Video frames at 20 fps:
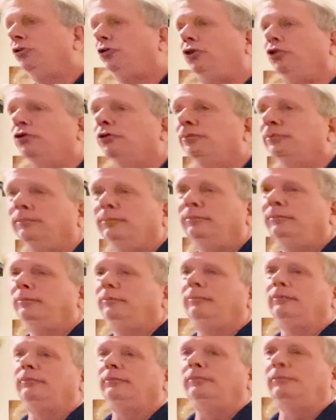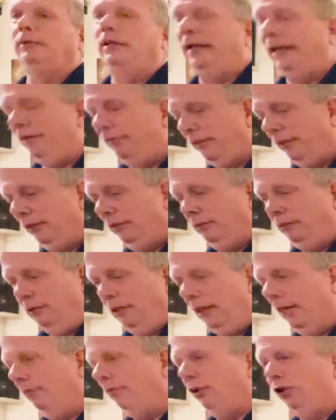YouTube. I have a,
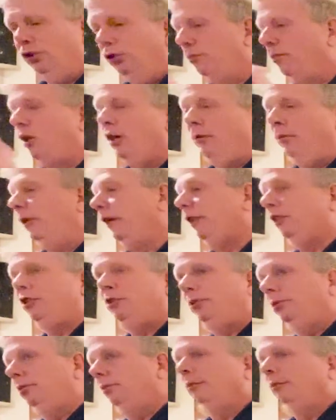I have a Lewmar winch.